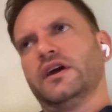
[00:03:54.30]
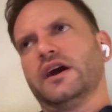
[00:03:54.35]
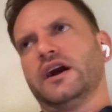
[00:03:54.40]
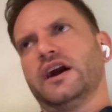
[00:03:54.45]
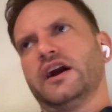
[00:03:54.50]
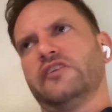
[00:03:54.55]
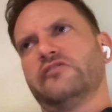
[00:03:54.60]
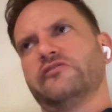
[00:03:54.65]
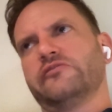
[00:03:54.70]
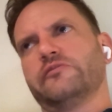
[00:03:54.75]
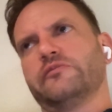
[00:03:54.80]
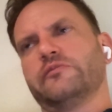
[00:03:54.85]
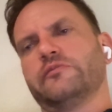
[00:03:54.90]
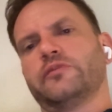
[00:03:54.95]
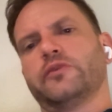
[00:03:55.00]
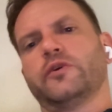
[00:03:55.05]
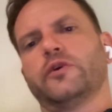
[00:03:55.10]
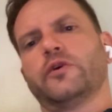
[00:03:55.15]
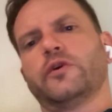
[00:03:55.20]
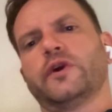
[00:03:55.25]
I've
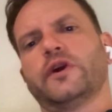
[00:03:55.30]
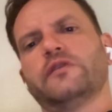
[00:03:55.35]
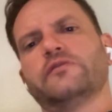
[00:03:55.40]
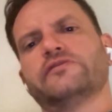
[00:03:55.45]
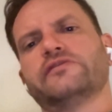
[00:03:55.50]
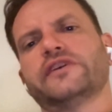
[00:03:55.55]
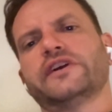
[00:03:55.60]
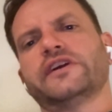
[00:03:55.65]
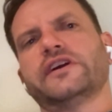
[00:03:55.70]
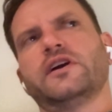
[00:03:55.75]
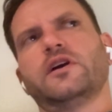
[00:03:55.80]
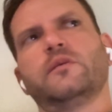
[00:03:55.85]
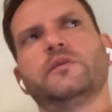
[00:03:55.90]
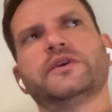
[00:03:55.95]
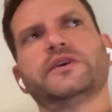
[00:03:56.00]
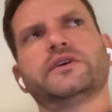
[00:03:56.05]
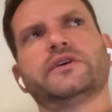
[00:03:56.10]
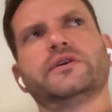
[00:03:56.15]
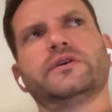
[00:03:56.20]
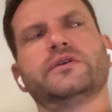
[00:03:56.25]
programmed finite
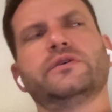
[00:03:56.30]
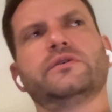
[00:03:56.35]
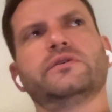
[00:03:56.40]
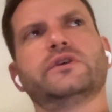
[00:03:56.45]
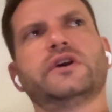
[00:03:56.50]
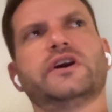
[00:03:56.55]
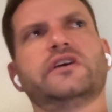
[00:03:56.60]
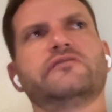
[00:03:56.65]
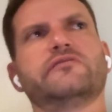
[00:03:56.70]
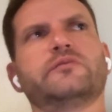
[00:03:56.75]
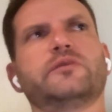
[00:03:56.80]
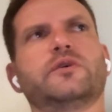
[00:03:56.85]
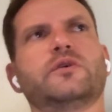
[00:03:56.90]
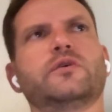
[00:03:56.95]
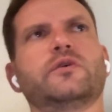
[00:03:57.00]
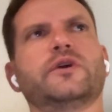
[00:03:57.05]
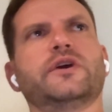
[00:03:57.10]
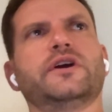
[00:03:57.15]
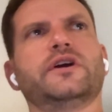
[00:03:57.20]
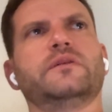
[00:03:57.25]
element code, I've
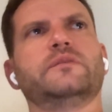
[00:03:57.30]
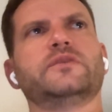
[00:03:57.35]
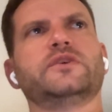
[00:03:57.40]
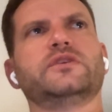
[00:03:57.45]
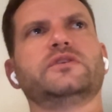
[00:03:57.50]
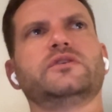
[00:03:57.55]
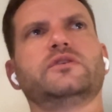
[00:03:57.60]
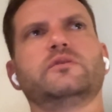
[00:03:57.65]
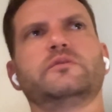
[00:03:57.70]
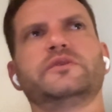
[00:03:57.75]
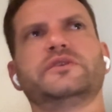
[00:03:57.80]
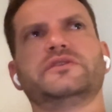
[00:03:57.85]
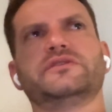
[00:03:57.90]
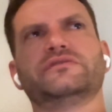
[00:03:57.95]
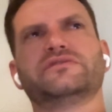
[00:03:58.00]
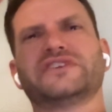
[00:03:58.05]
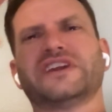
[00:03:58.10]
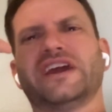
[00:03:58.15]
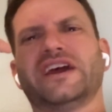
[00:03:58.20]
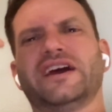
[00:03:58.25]
programmed a little bit
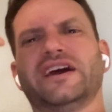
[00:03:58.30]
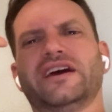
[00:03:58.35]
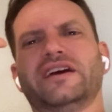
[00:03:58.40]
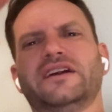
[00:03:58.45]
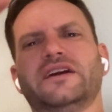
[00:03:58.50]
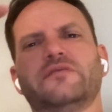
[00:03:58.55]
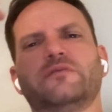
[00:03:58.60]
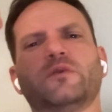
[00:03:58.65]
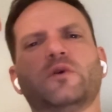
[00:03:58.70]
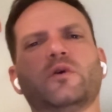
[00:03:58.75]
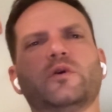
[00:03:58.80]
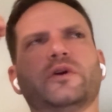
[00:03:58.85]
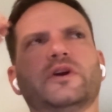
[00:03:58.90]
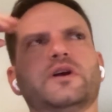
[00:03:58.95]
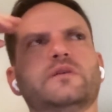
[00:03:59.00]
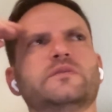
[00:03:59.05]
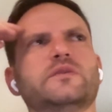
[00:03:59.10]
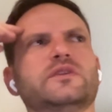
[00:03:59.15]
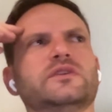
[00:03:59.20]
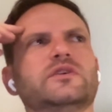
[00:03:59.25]
of CAD, I've
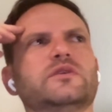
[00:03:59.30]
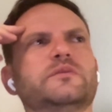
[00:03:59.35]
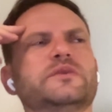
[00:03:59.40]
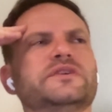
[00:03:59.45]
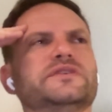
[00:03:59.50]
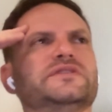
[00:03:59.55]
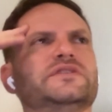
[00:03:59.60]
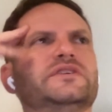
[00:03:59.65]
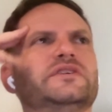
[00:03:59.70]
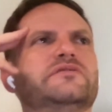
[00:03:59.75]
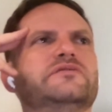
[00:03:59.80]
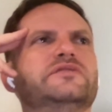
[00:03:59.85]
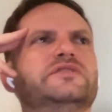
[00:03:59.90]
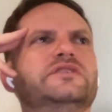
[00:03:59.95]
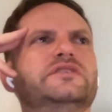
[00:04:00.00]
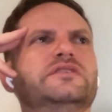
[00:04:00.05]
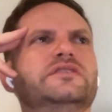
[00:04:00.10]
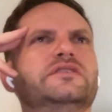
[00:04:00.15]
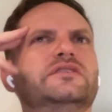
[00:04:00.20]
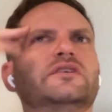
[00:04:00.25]
programmed a little bit of
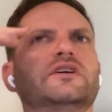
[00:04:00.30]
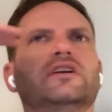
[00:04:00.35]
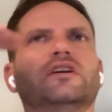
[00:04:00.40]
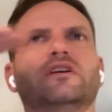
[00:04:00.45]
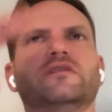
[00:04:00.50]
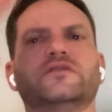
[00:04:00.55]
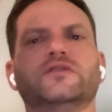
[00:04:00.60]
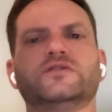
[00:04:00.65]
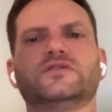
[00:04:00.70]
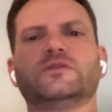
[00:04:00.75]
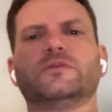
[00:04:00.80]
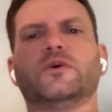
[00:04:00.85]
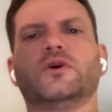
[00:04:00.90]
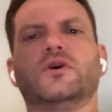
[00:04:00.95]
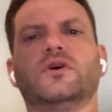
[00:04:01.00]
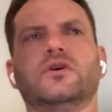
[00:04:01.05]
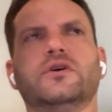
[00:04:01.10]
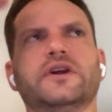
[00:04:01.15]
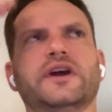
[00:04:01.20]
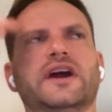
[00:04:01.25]
CFD, and I've used them
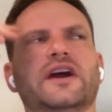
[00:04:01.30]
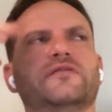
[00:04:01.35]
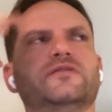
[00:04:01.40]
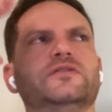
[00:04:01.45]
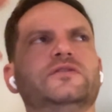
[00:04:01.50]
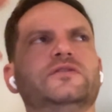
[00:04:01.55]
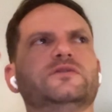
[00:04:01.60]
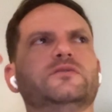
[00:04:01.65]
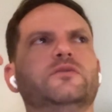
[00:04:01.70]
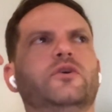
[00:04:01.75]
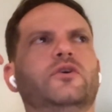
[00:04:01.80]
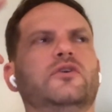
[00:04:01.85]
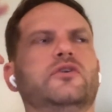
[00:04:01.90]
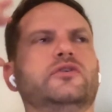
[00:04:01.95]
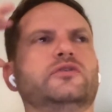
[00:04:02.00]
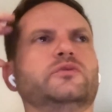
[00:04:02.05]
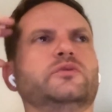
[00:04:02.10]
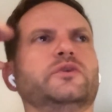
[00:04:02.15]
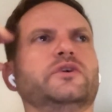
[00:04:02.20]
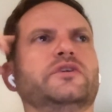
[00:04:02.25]
all, and I have to all
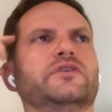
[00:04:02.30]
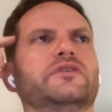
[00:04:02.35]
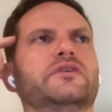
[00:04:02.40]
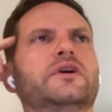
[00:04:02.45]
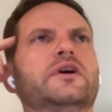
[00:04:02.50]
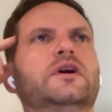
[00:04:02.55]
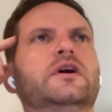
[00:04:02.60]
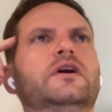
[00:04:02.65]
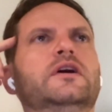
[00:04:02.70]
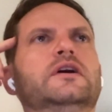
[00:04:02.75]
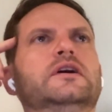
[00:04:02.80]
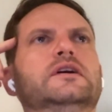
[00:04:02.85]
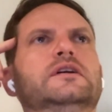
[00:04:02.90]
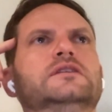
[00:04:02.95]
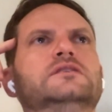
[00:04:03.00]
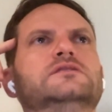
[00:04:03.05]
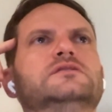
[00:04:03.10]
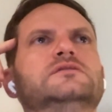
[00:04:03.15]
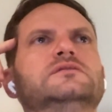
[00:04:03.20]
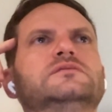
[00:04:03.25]
with
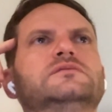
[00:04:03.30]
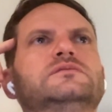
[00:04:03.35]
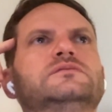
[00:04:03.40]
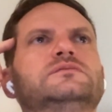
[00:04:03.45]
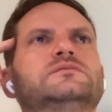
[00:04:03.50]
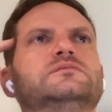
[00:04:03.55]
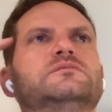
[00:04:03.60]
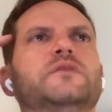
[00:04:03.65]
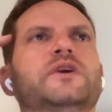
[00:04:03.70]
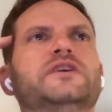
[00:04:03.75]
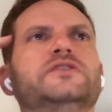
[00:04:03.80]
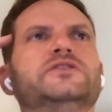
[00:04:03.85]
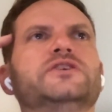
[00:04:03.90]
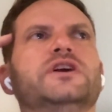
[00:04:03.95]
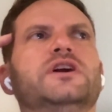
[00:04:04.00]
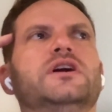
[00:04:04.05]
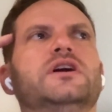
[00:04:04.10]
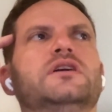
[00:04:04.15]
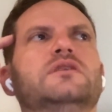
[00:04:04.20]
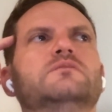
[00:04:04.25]
my
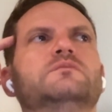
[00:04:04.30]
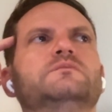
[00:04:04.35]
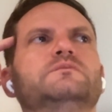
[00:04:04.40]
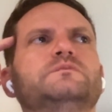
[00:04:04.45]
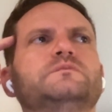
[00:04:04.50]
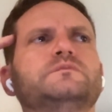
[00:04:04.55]
job.